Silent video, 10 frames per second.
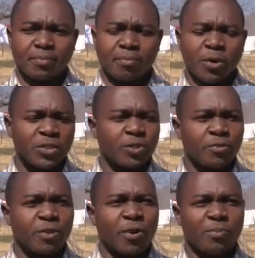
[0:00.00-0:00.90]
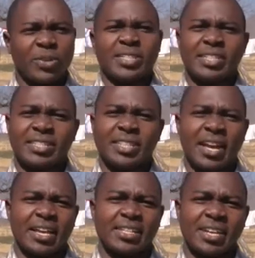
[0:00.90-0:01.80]
most of our patients,
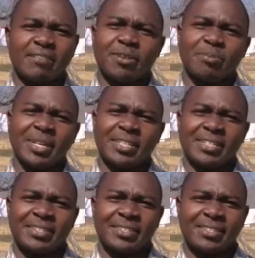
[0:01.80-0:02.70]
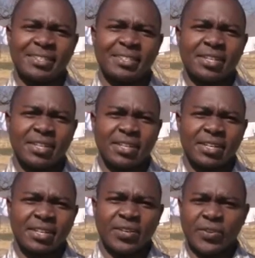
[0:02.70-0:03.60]
they are HIV patients,
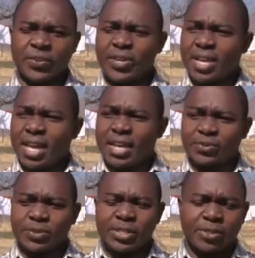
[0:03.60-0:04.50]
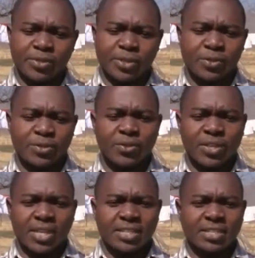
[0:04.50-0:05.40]
you know. And we
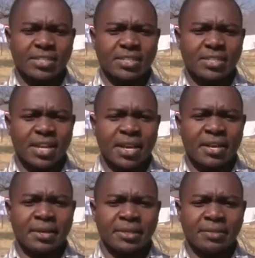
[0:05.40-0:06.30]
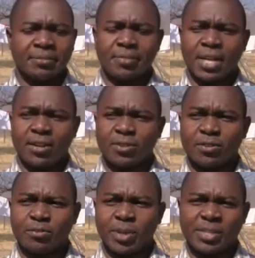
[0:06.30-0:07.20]
also get a lot
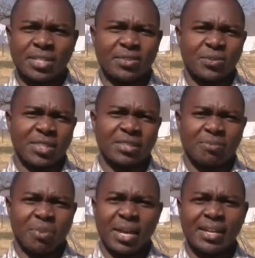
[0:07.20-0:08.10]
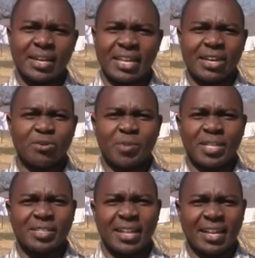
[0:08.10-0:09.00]
of patients with minor
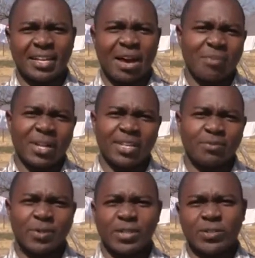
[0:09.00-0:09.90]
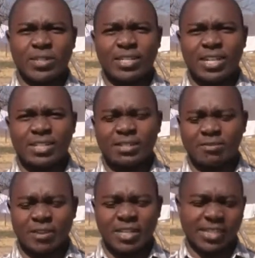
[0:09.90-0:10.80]
ailments like upper respiratory tract
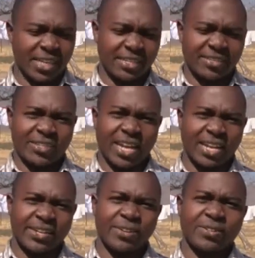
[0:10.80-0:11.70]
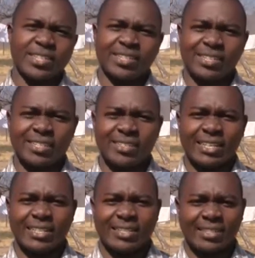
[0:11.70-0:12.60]
infections, diarrheal
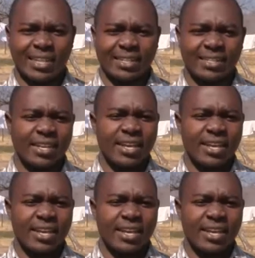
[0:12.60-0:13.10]
diseases, and